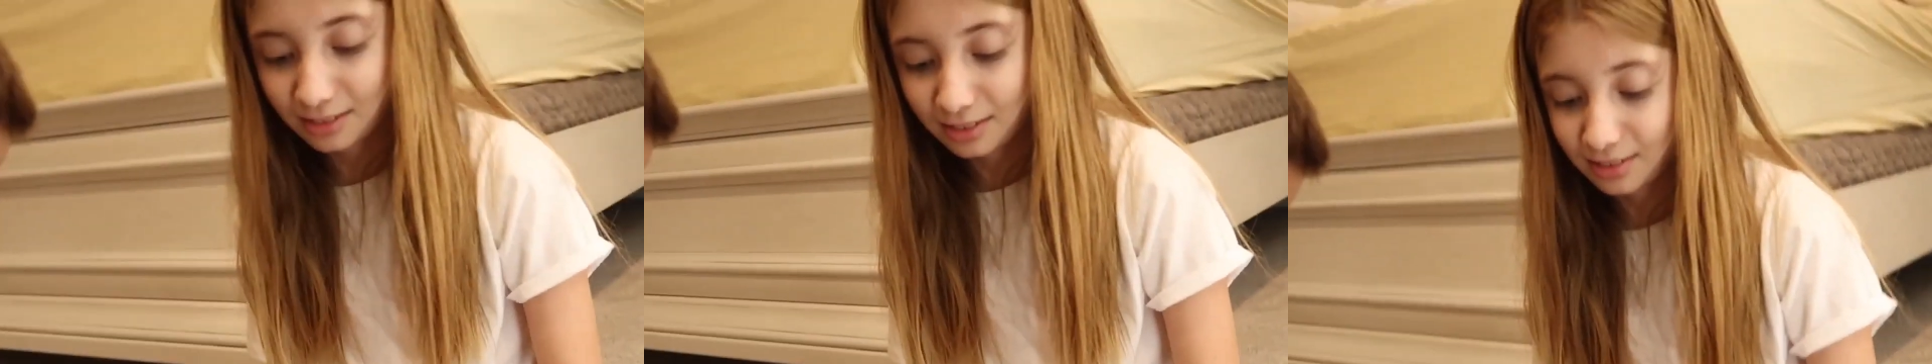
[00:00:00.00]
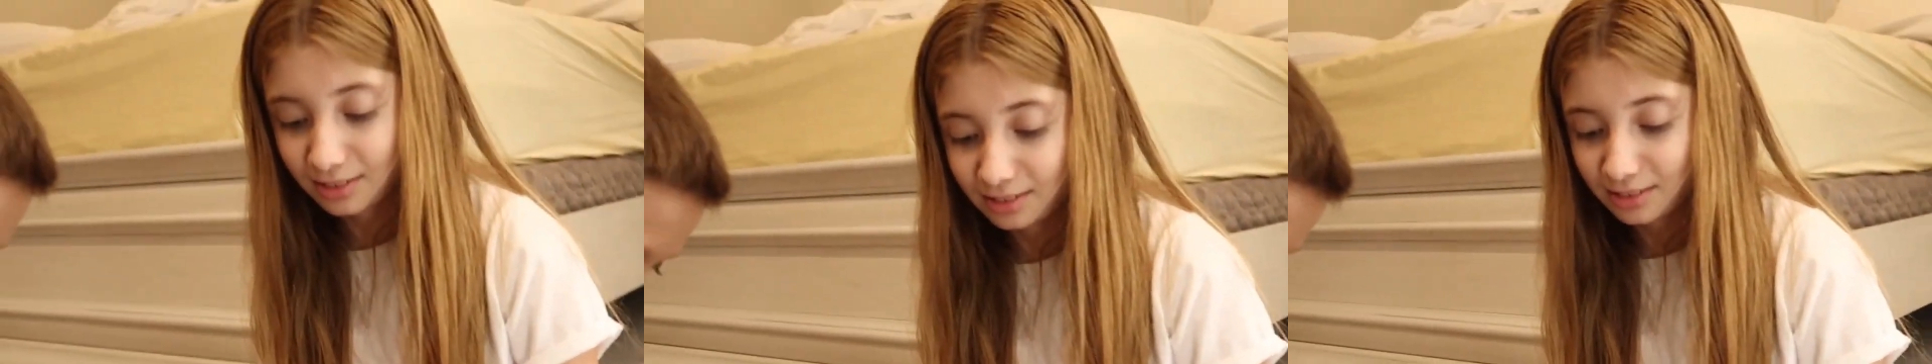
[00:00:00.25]
wants
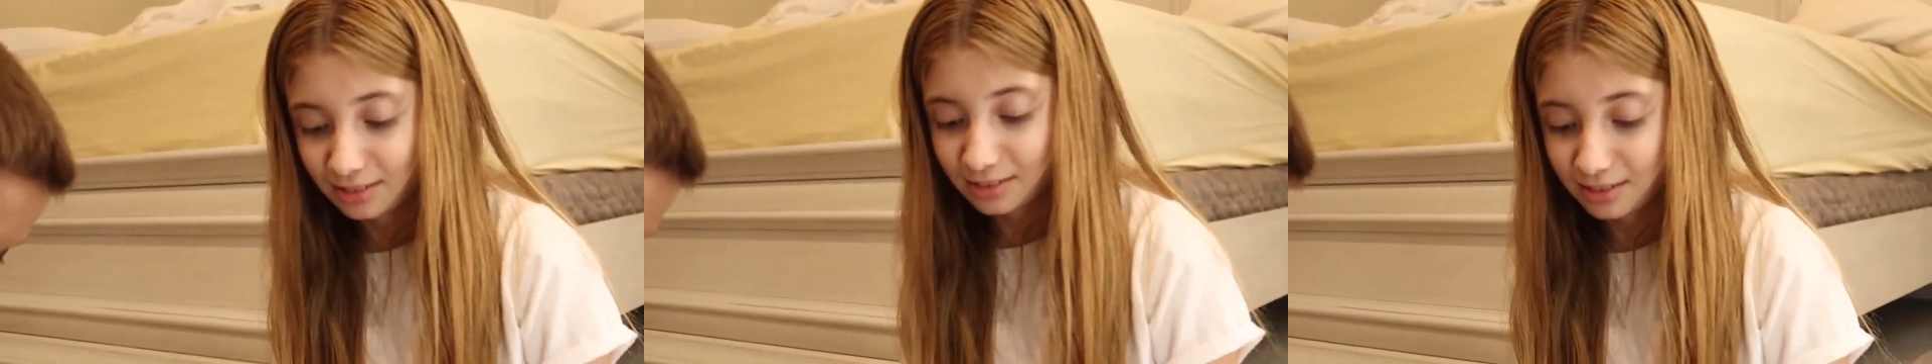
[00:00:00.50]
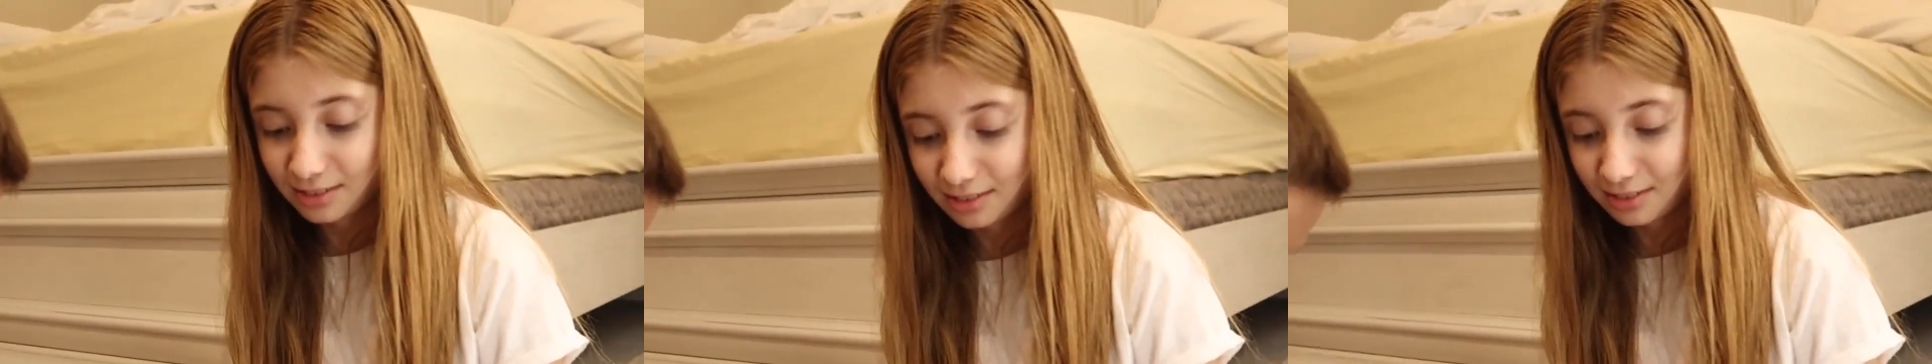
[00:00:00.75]
to do this to her
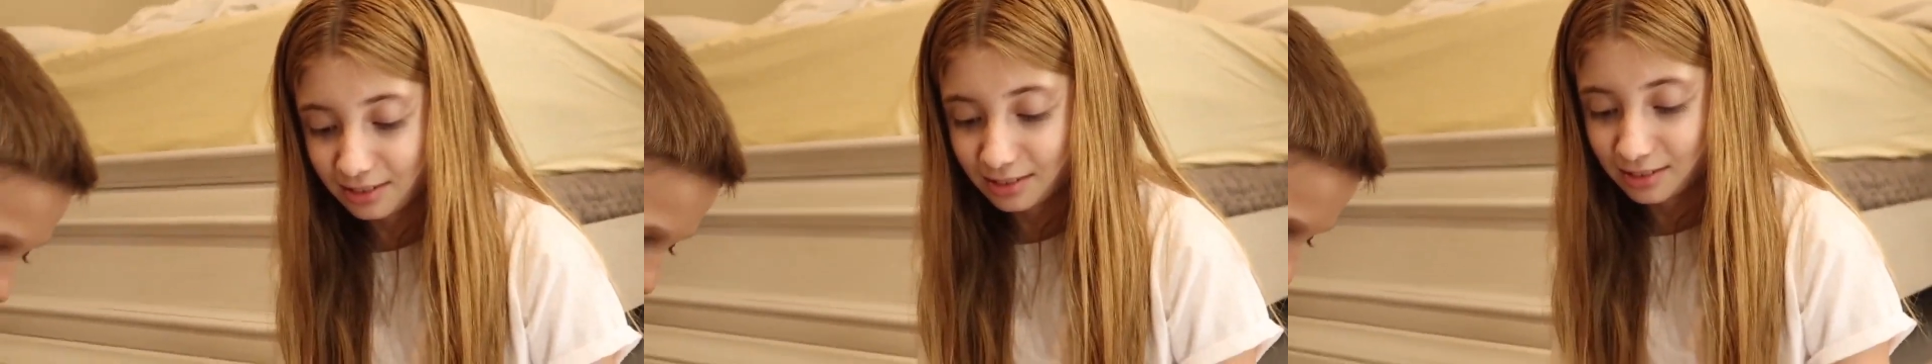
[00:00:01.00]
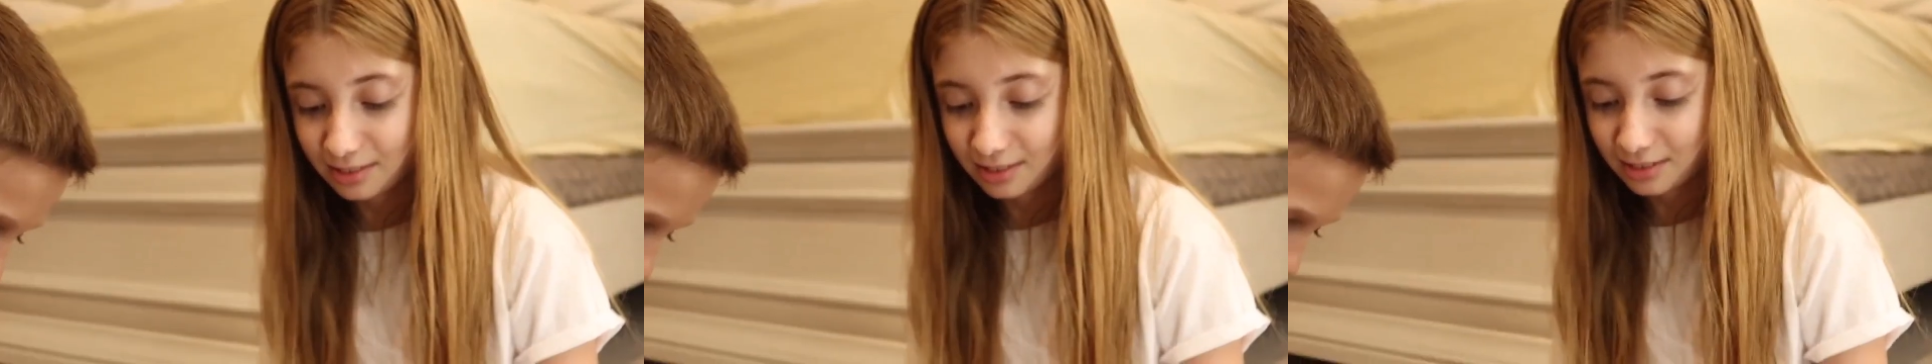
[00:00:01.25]
siblings because
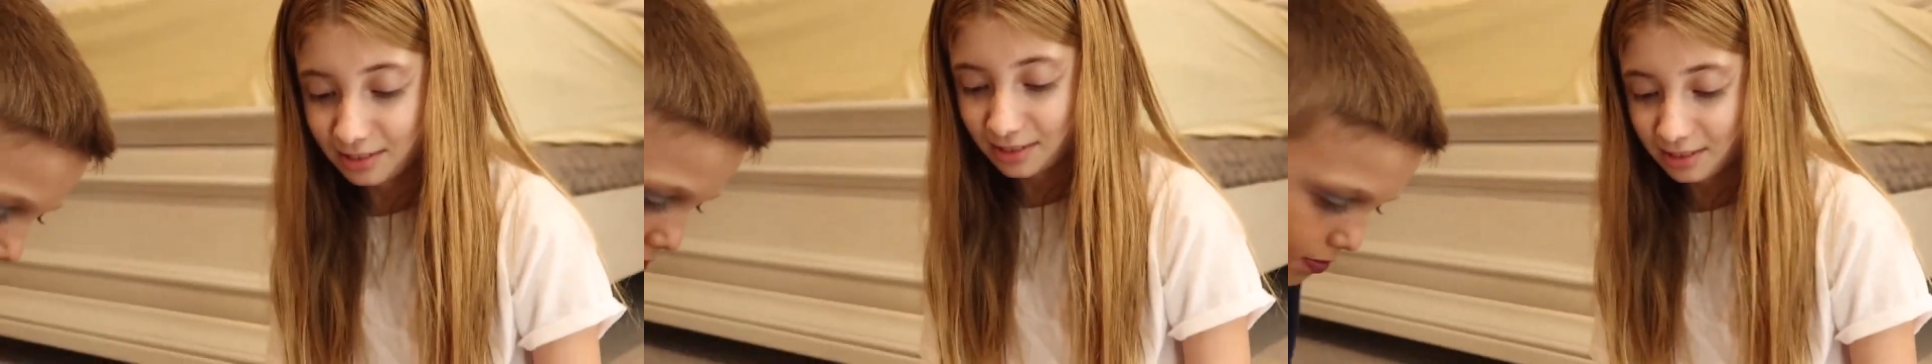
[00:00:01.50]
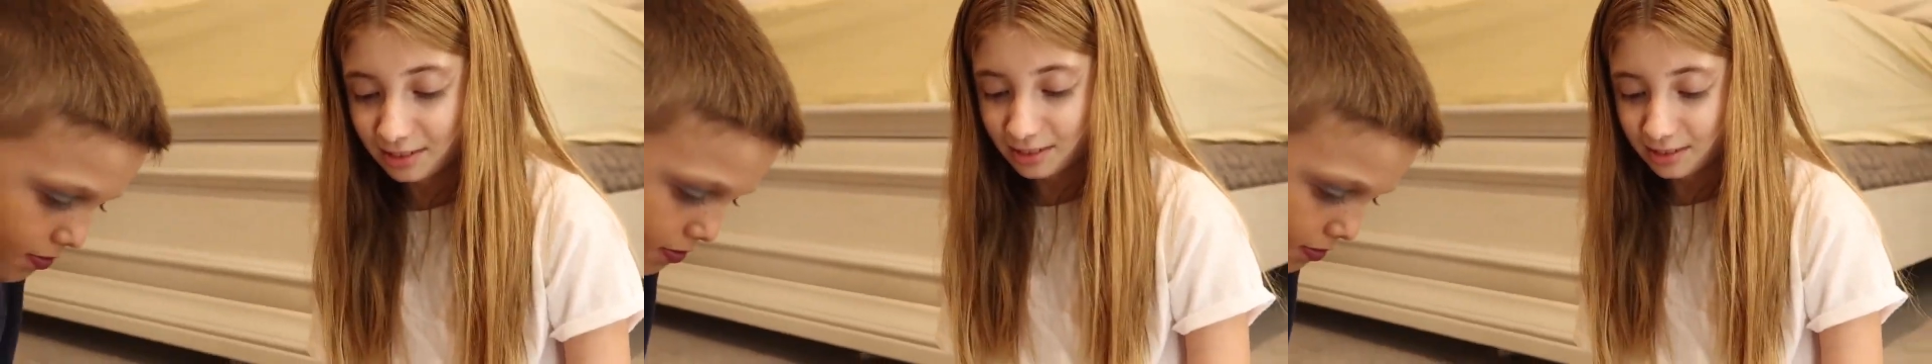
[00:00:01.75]
she really
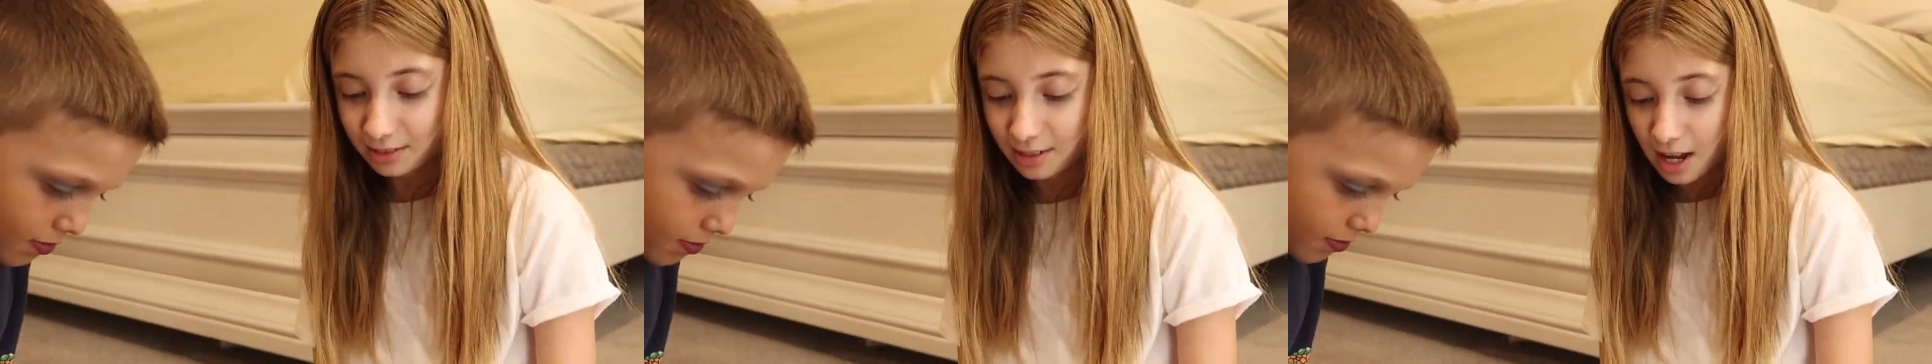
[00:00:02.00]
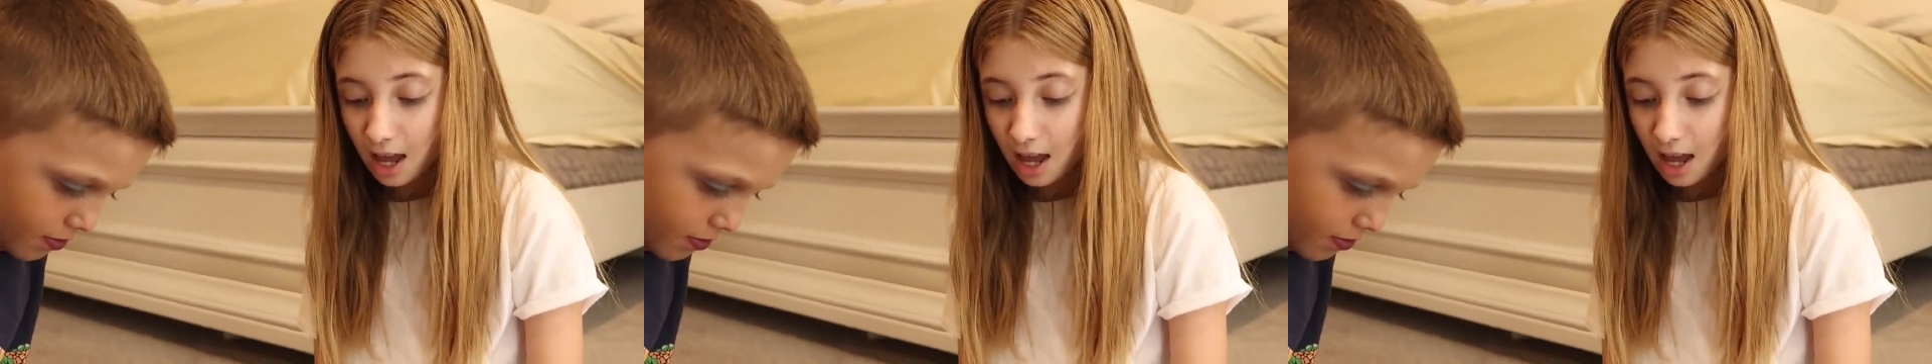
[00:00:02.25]
doesn't really